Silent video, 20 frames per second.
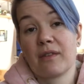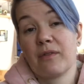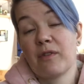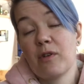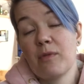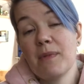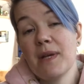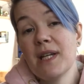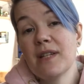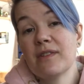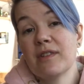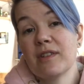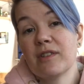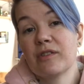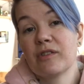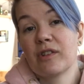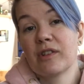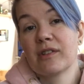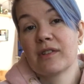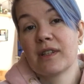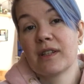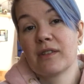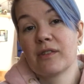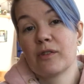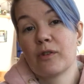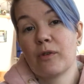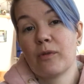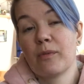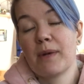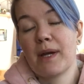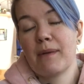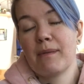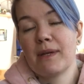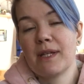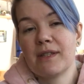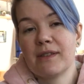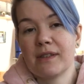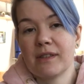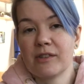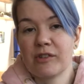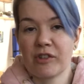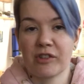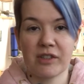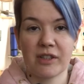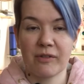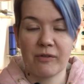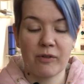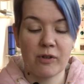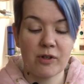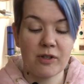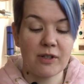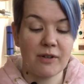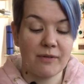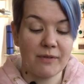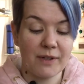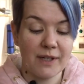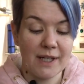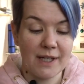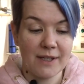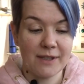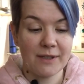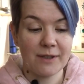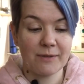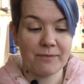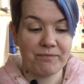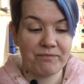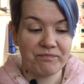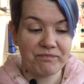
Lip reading: For me it's interesting, so maybe it's interesting for someone else.